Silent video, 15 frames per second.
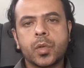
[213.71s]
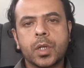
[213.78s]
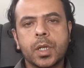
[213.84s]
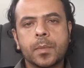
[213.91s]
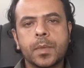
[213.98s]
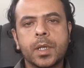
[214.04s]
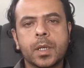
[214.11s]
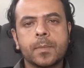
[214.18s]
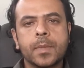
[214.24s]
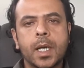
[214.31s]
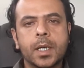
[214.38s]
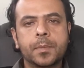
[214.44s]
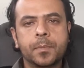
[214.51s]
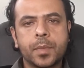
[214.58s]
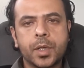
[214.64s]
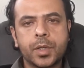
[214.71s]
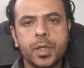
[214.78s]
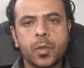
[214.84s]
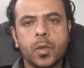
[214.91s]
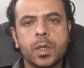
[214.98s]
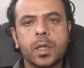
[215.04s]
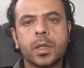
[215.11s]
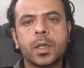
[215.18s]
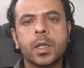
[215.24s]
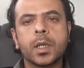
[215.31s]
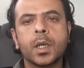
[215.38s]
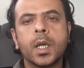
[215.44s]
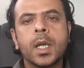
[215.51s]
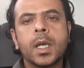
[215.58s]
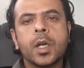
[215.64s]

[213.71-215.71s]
to keep their blood pressure within the